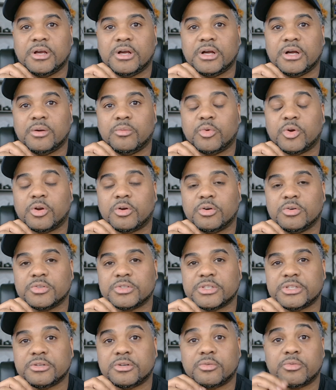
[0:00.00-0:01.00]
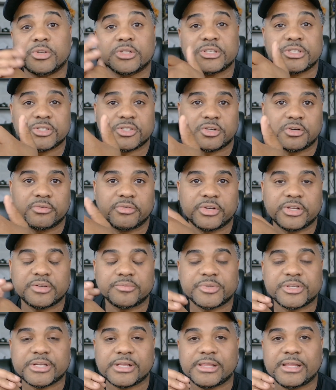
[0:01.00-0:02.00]
we're hosting or really serving
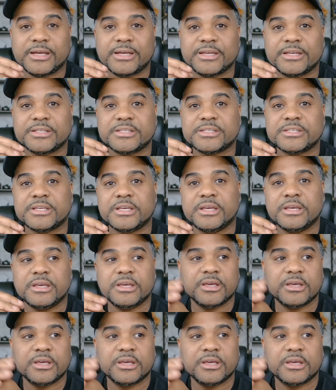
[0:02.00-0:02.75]
up to clients,